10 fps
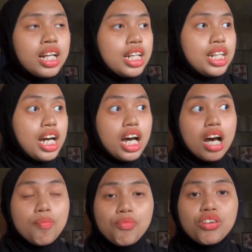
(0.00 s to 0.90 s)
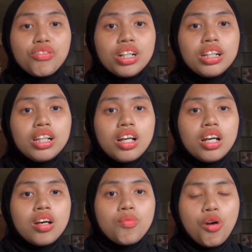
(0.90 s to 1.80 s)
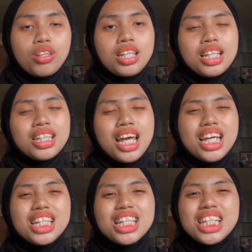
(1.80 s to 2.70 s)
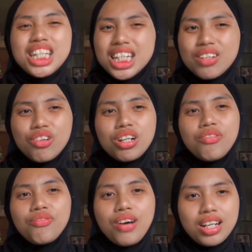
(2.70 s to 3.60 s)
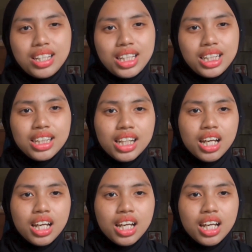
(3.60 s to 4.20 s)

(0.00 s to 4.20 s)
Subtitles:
The approval process is generally faster